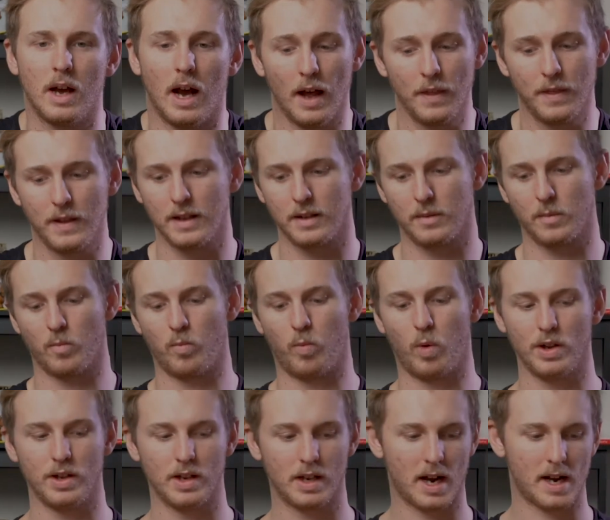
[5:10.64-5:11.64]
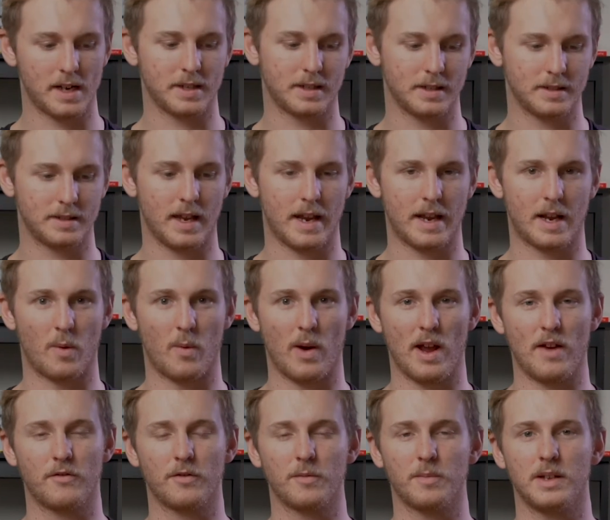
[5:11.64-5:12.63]
I think what you guys can take
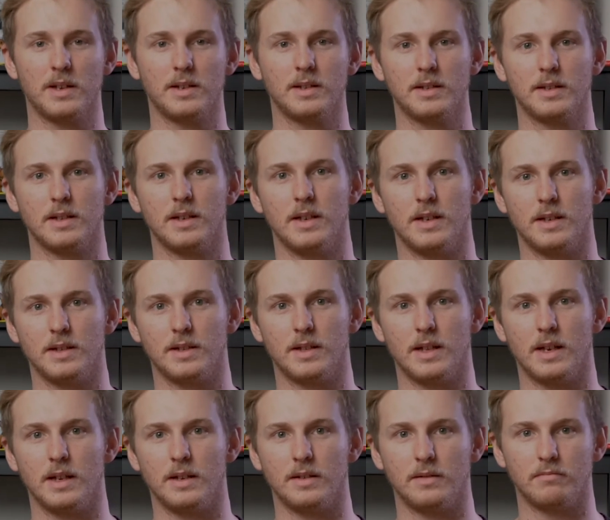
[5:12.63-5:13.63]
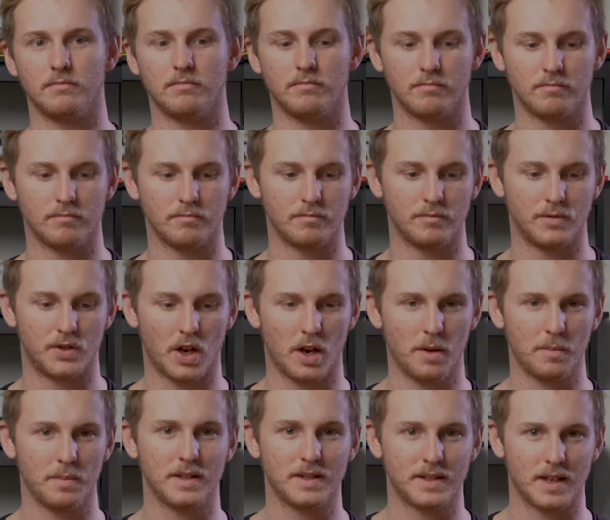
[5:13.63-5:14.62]
away from this is that
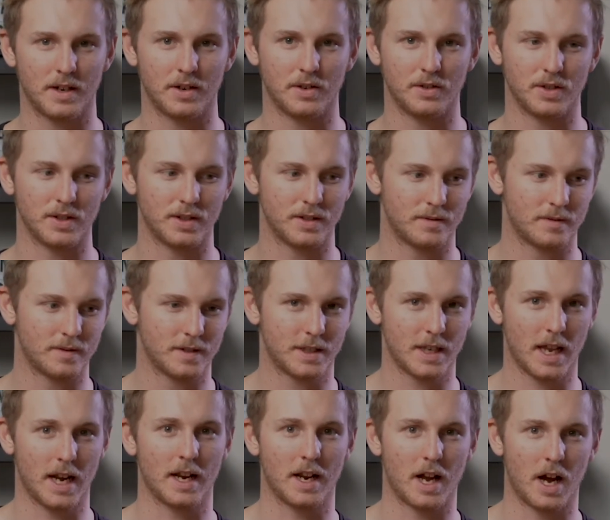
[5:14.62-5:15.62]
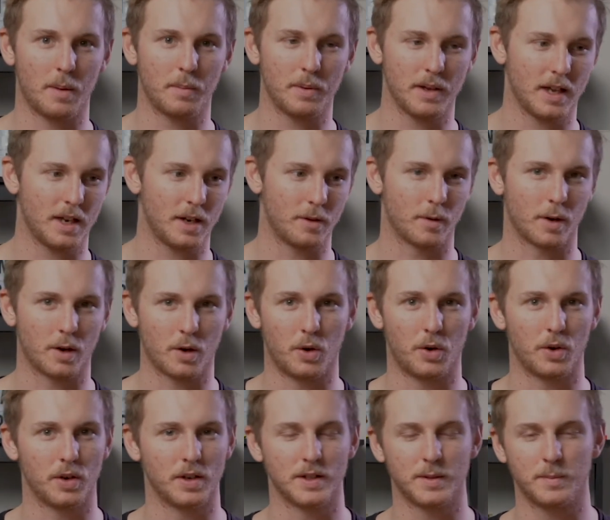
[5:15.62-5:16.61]
don't be set on just setting up, hitting
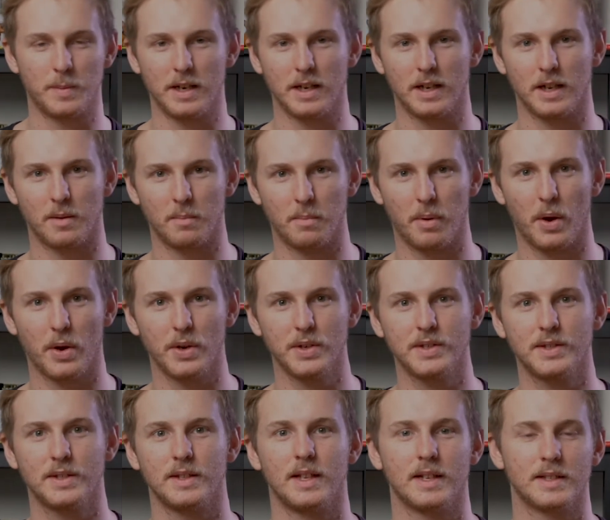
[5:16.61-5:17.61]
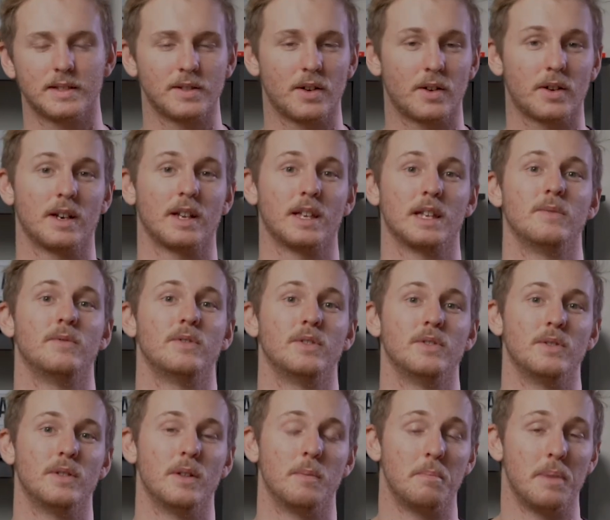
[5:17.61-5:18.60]
record and speeding it in post. That's not going to give
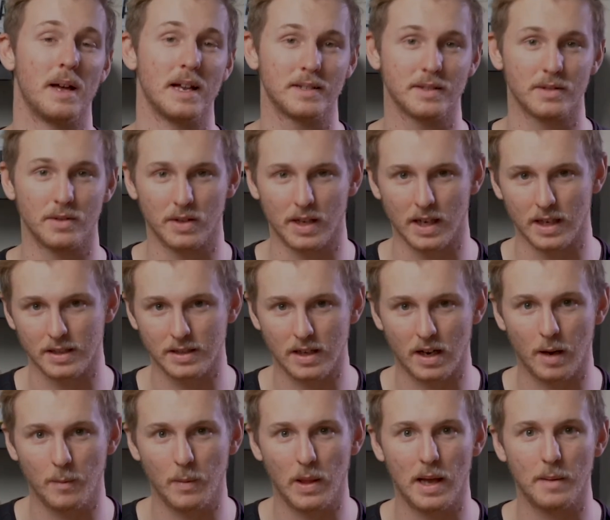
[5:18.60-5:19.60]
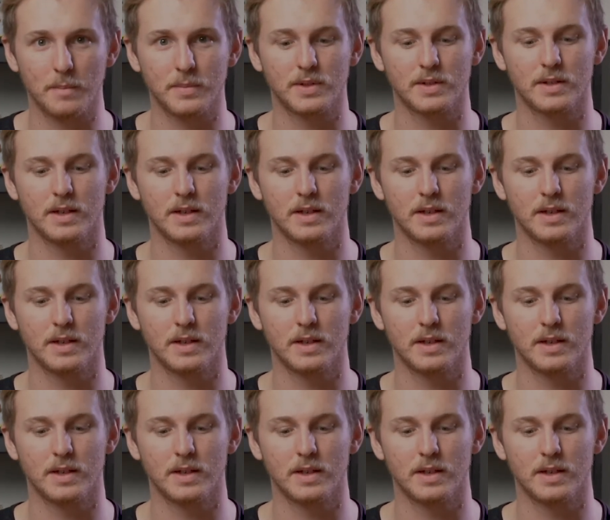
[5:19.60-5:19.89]
you the best looking time lapse.